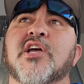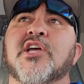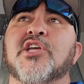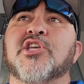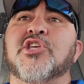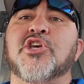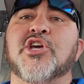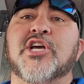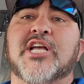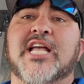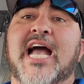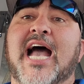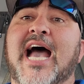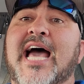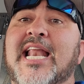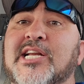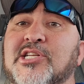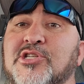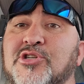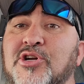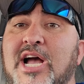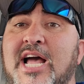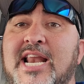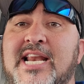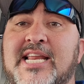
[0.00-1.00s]
you got to
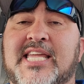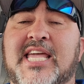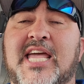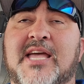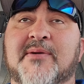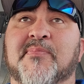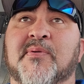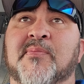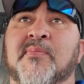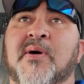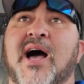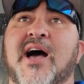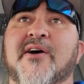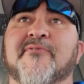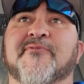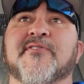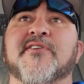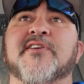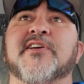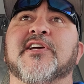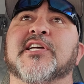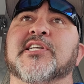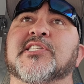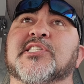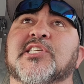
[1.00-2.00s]
try to keep them off of
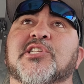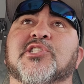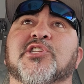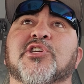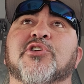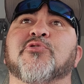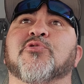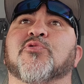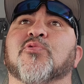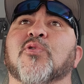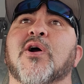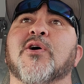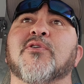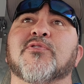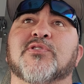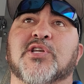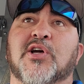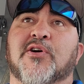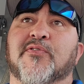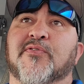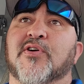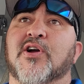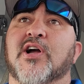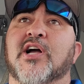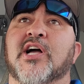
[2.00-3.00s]
you because the dude throws
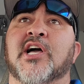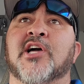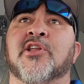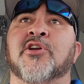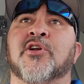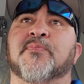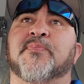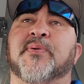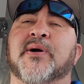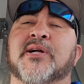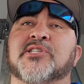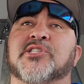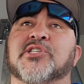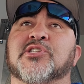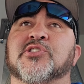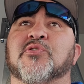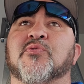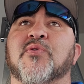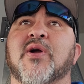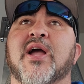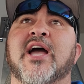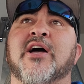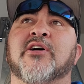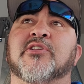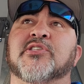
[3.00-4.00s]
over 100 punches
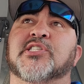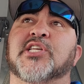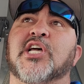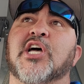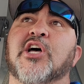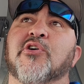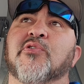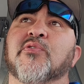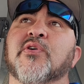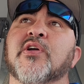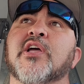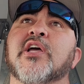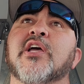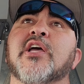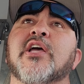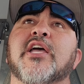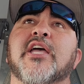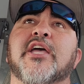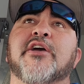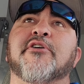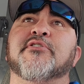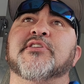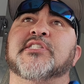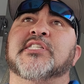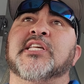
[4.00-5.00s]
around. So
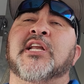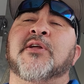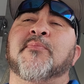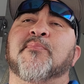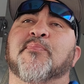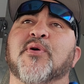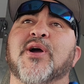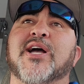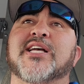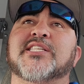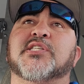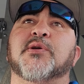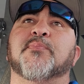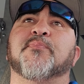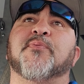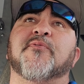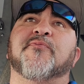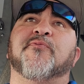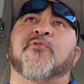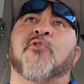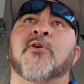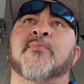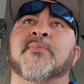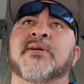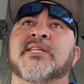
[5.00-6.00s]
it was an impressive
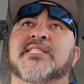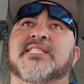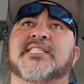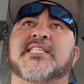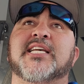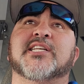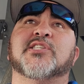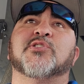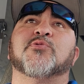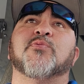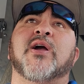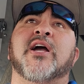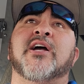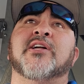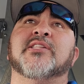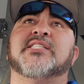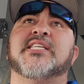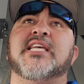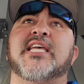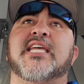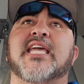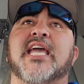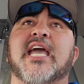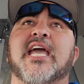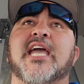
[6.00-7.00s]
performance, six round
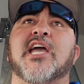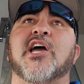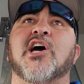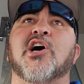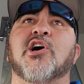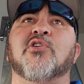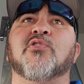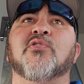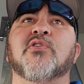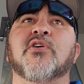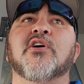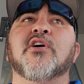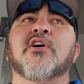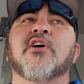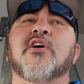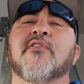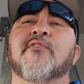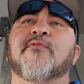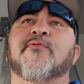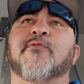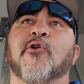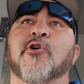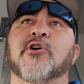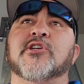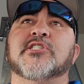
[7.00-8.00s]

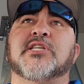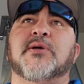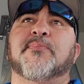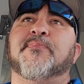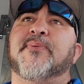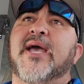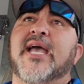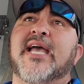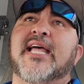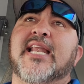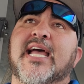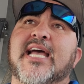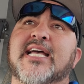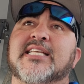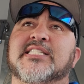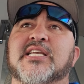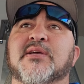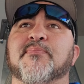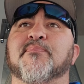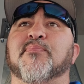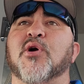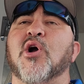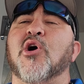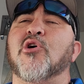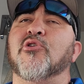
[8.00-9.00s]
TKO for Zepeda as
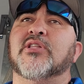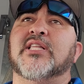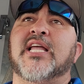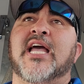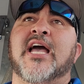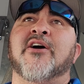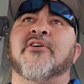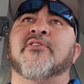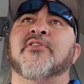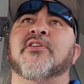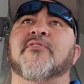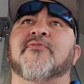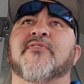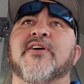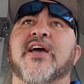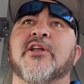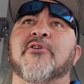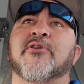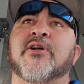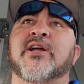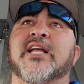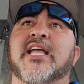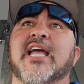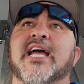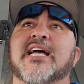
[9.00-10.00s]
he broke down the
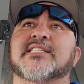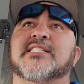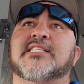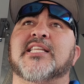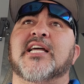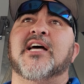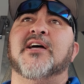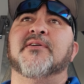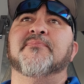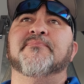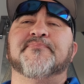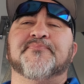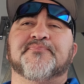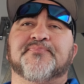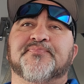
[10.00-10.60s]
veteran Gesta.